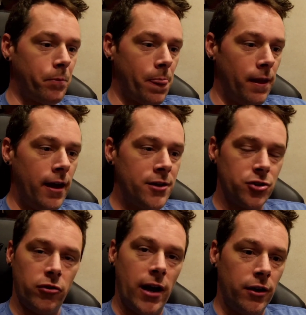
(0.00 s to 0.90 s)
as the
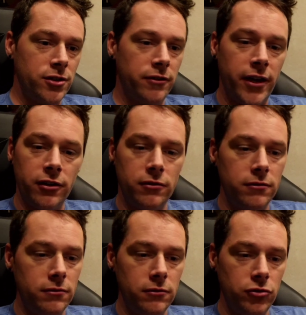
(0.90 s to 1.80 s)
Crowns. I've had
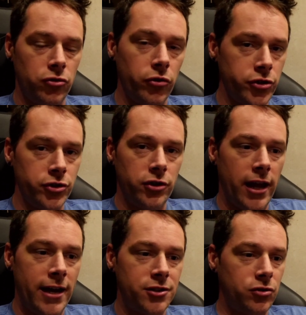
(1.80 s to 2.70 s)
Trojans
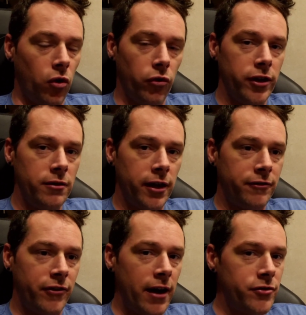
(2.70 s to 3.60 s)
last only like
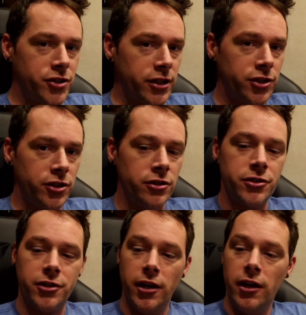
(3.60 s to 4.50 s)
5 or 6
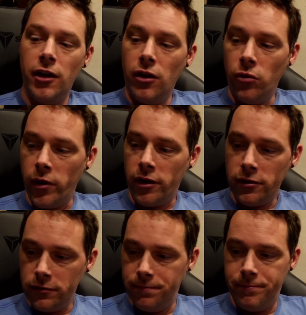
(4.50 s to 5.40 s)
years,
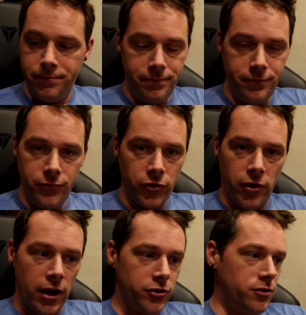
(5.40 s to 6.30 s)
where
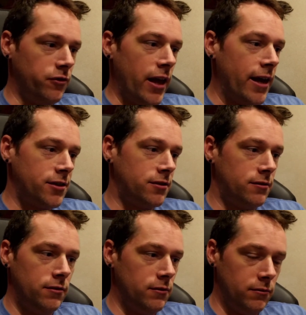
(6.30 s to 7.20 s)
Crowns last
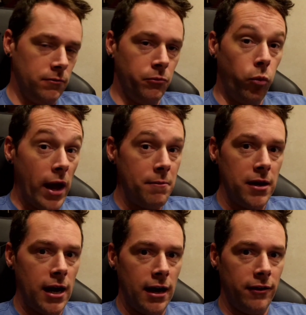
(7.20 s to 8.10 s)
way
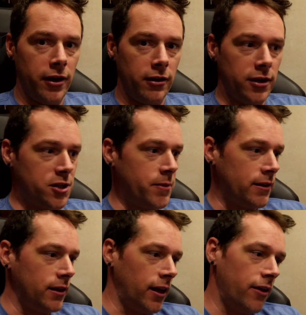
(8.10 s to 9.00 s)
beyond their
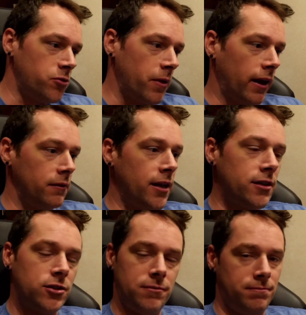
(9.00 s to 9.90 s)
expected lifespan.
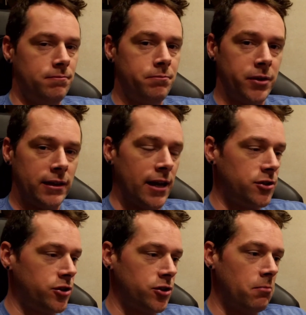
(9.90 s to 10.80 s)
But that's
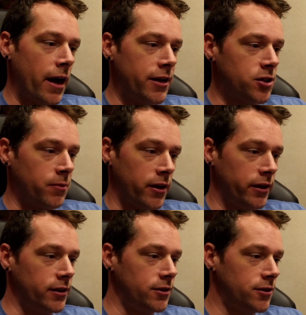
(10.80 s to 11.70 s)
just my
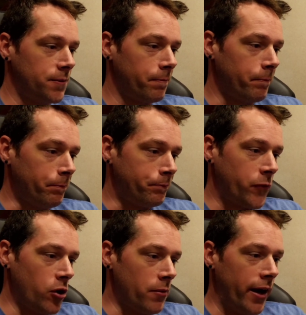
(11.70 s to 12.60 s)
experience.
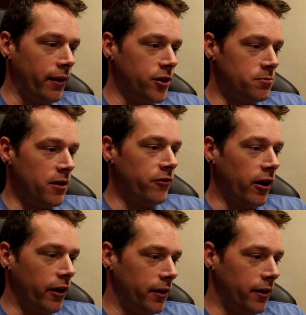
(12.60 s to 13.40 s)
Your mileage may vary.